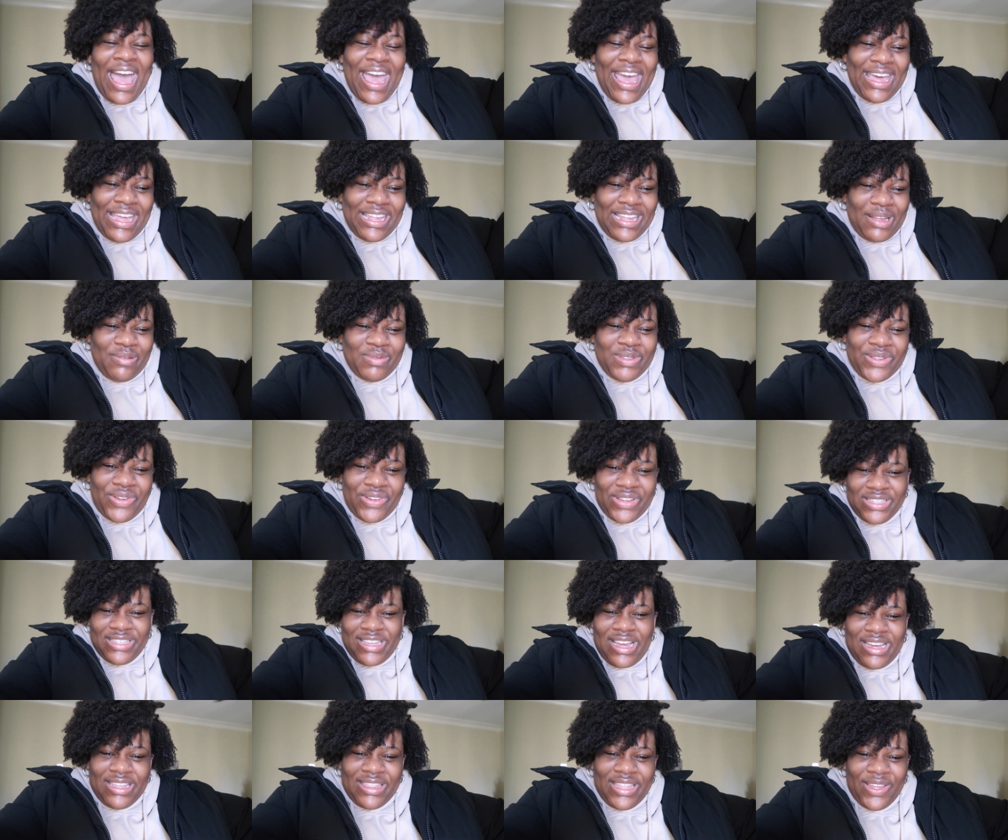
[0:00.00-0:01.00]
And I'm so
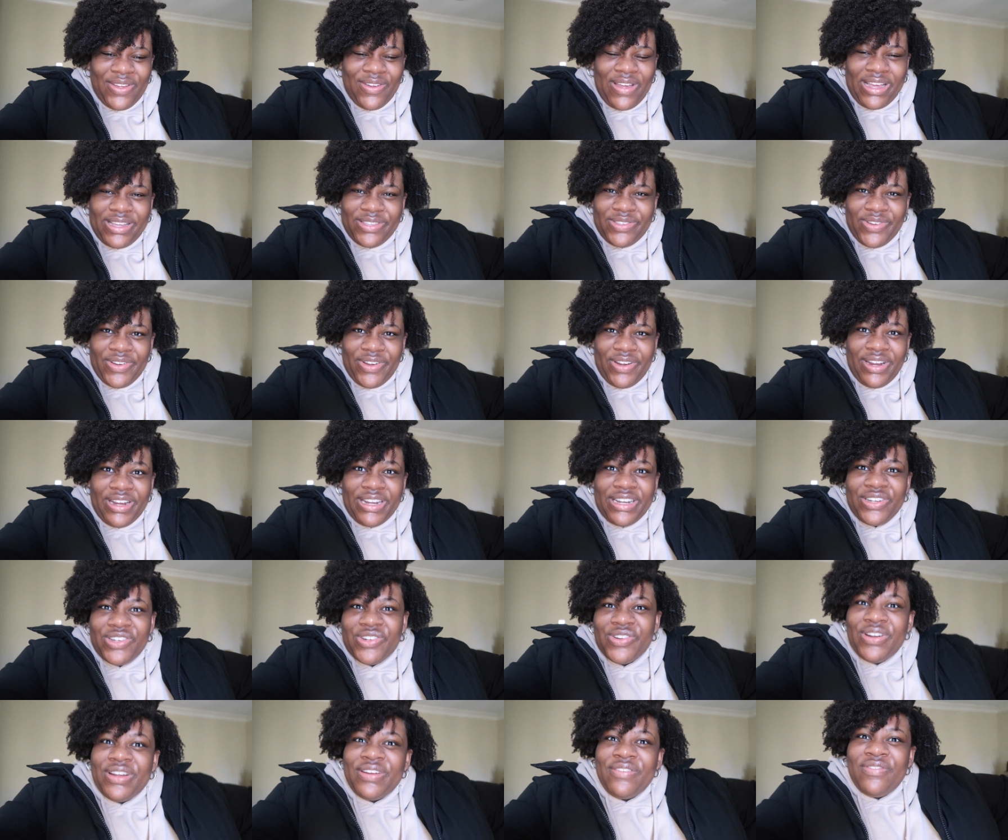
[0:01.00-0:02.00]
excited that you guys are
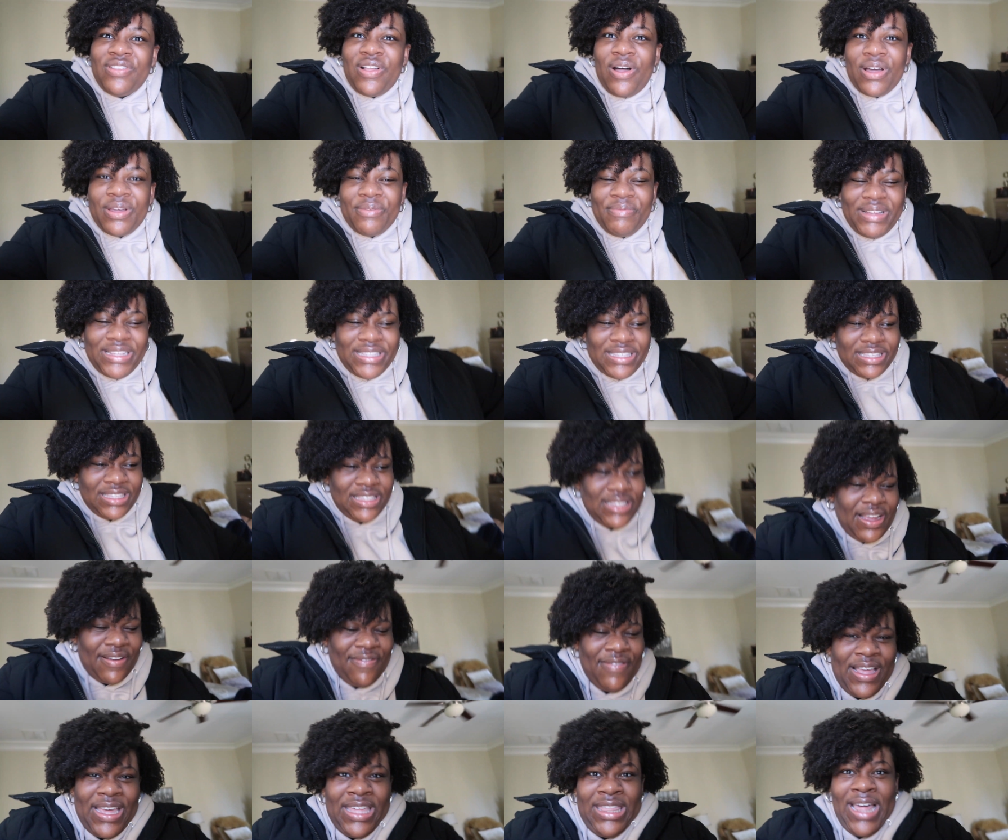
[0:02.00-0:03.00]
enjoying Vlogmas and
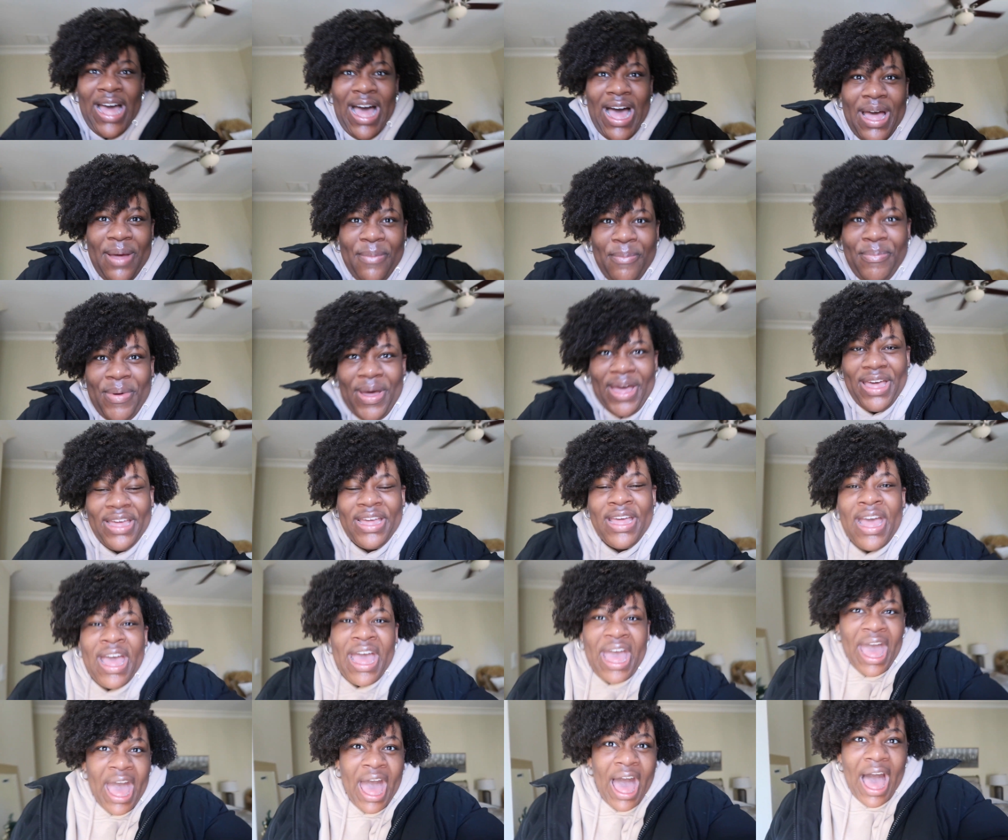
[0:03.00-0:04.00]
stuff like that. But
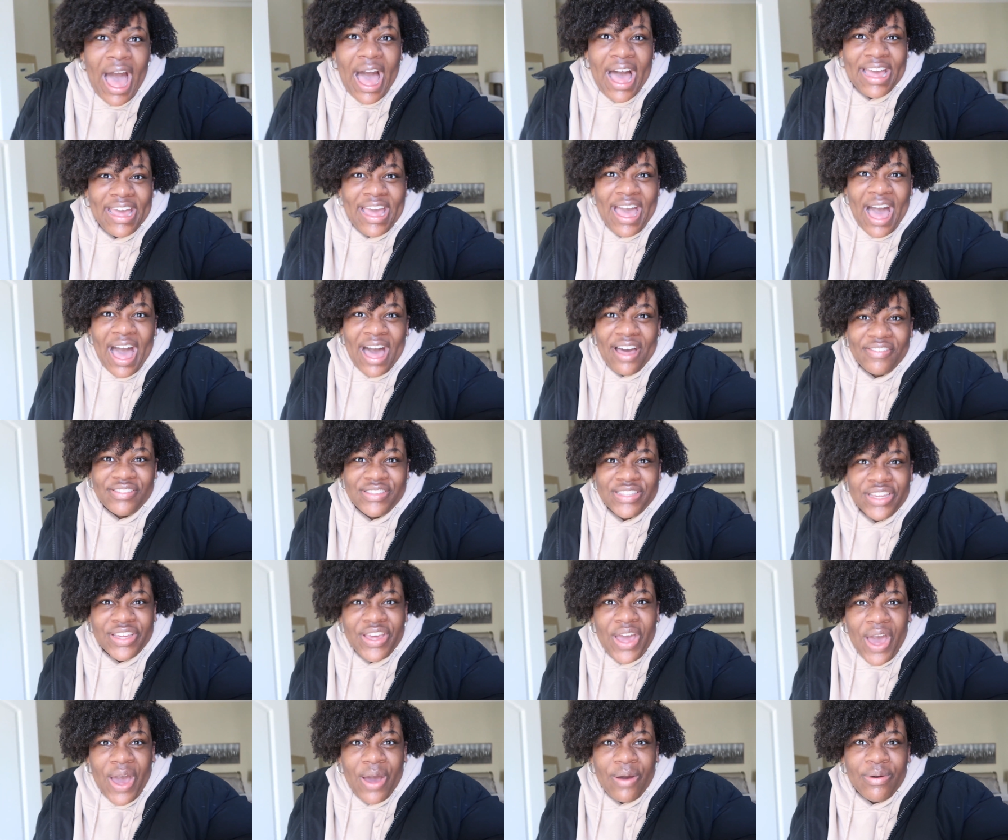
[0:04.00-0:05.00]
I have to
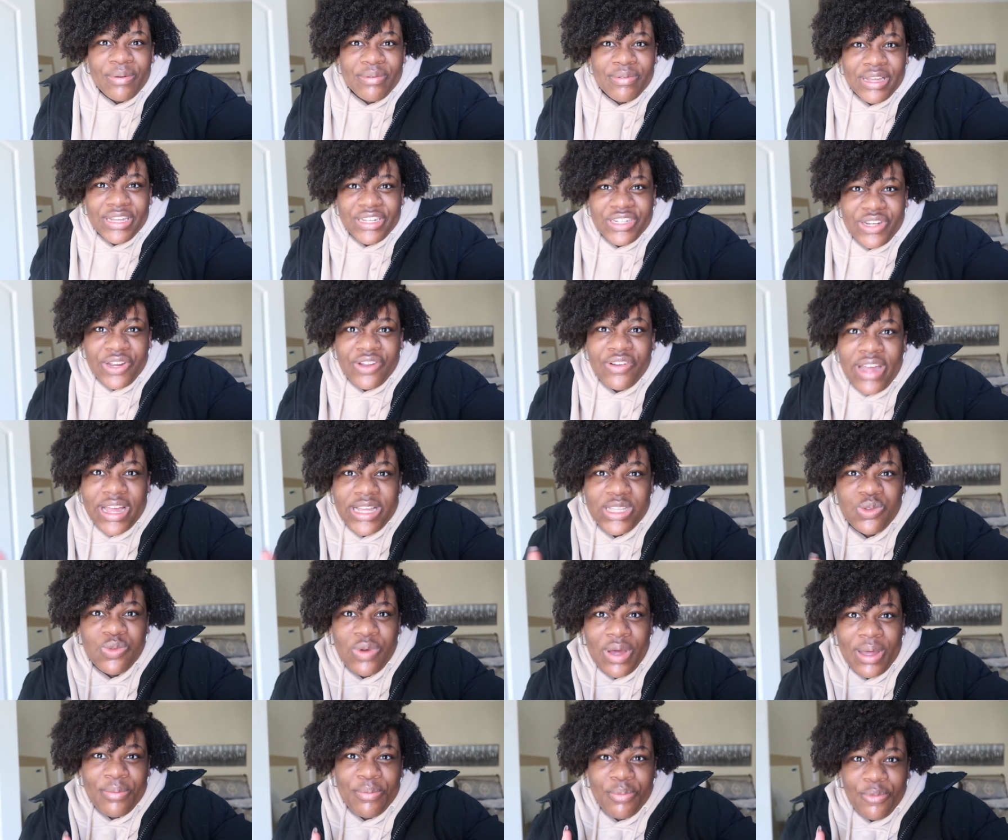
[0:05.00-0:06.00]
go. I'm gonna show you
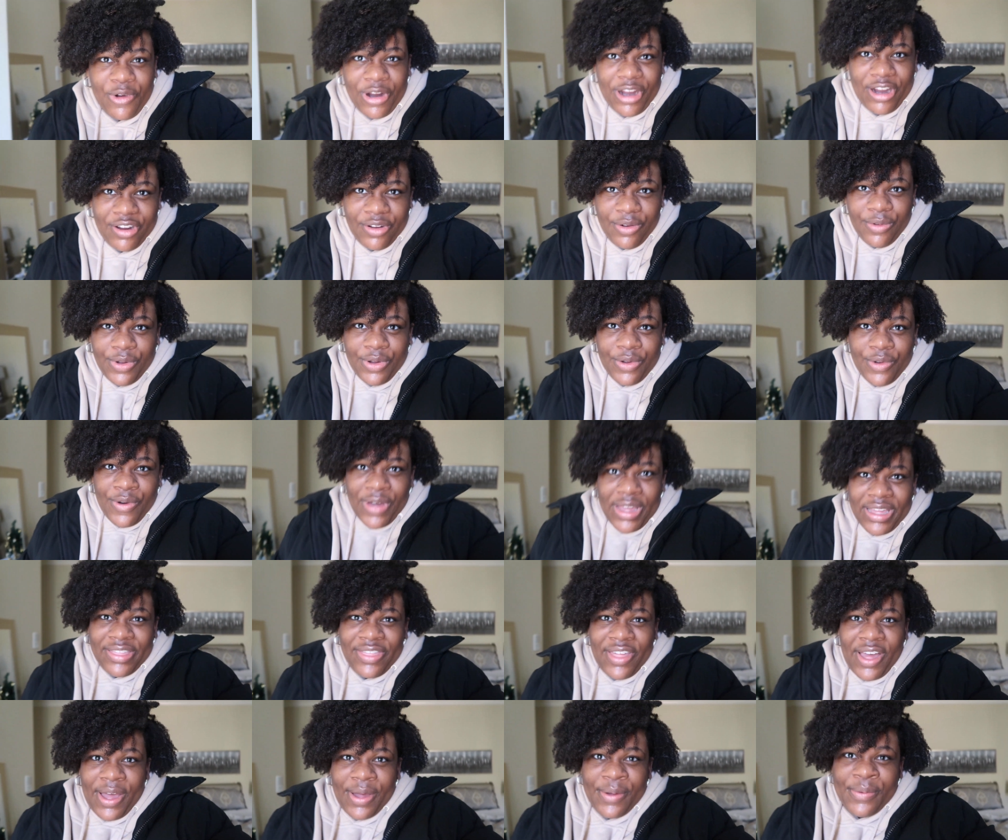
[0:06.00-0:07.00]
guys what I'm wearing real
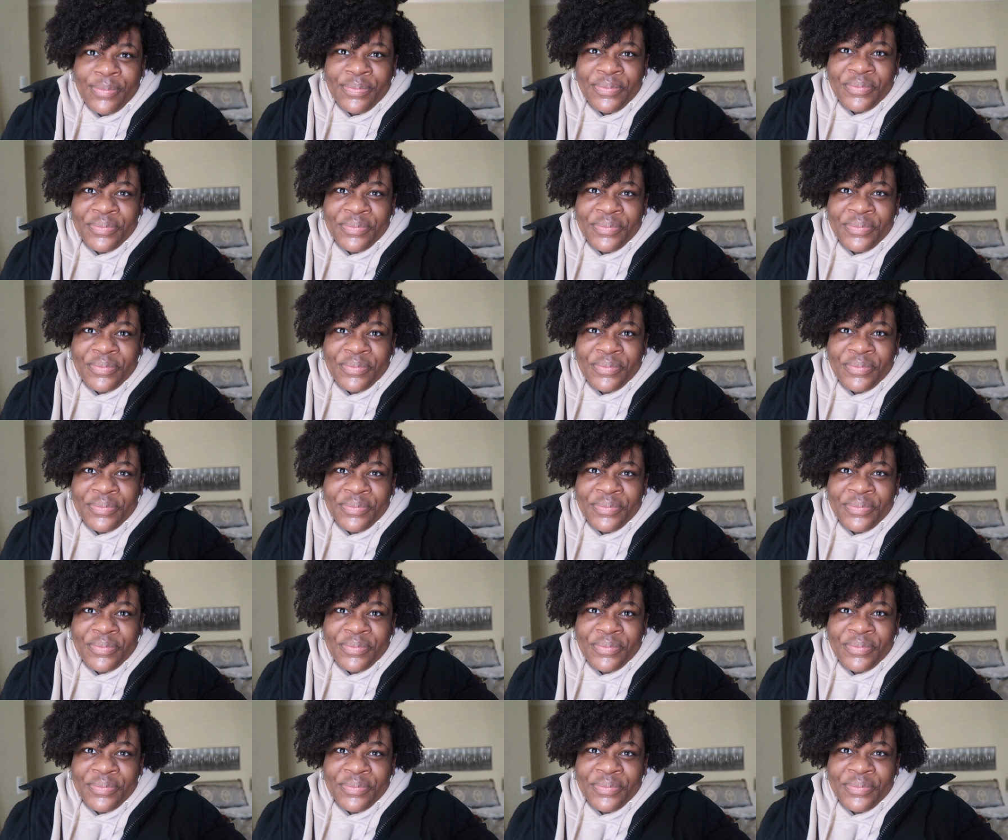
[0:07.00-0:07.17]
quick though.